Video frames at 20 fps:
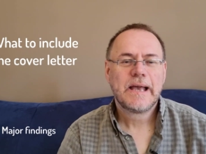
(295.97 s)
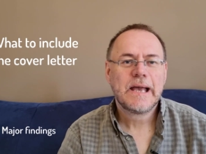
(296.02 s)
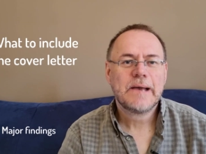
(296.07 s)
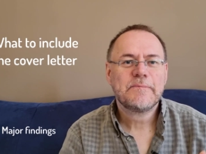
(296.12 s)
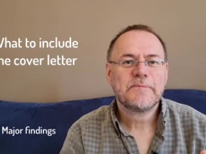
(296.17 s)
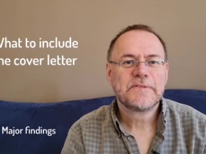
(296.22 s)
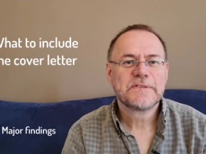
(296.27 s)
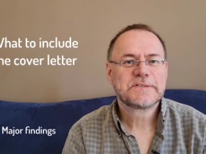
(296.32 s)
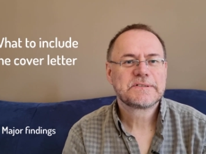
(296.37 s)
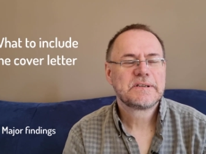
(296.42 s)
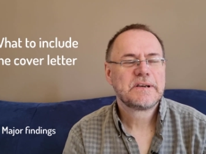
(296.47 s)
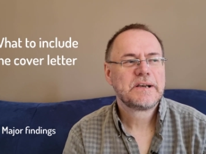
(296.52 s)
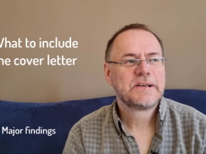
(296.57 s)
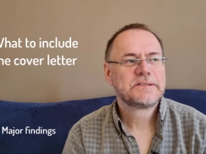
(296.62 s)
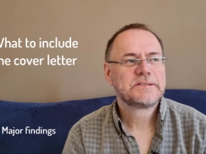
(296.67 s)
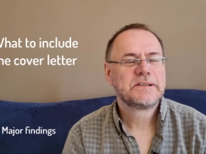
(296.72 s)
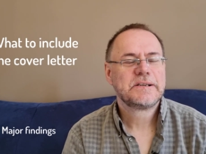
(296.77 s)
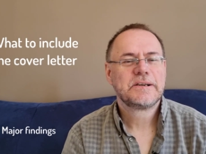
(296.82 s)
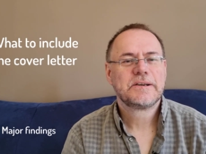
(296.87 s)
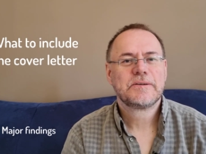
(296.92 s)

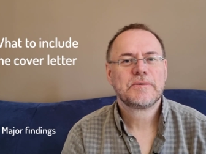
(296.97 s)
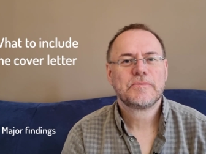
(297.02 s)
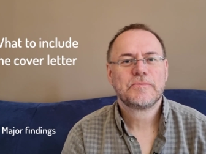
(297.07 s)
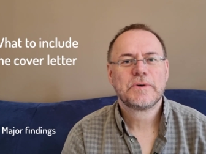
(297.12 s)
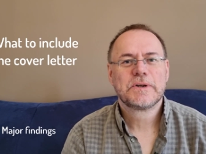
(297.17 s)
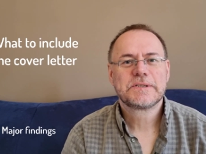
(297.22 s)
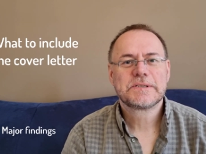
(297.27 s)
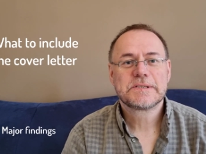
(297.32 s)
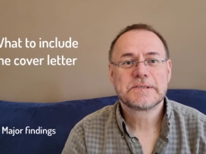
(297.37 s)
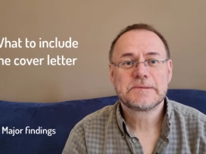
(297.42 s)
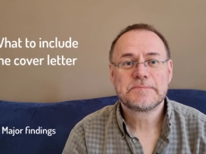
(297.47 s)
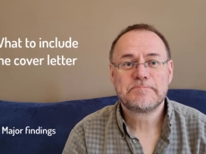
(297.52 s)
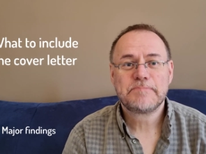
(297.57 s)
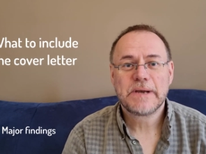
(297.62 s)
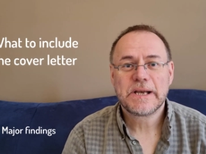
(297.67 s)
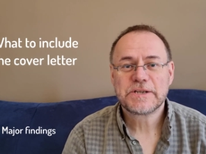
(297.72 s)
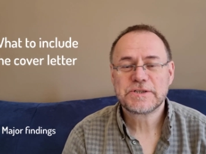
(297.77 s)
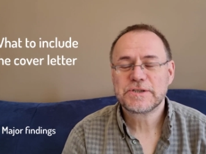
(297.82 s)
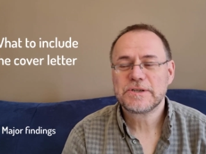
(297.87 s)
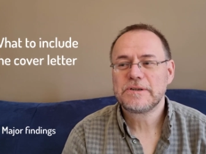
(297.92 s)
emphasizing what's
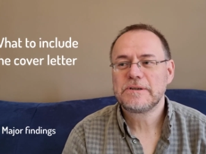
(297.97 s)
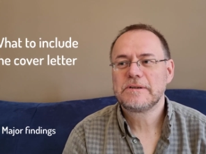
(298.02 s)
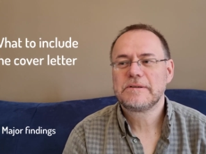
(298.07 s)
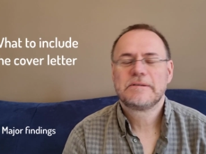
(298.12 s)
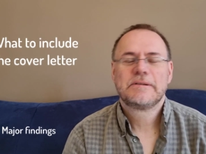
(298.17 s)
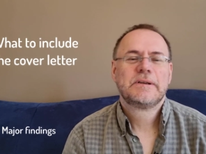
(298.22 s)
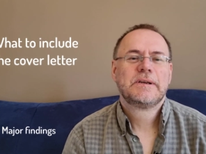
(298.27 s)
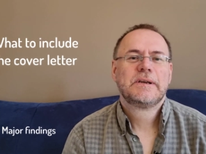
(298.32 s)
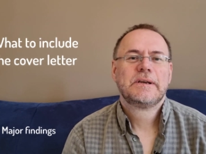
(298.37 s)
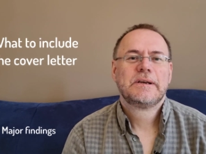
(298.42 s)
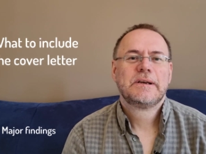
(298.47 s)
special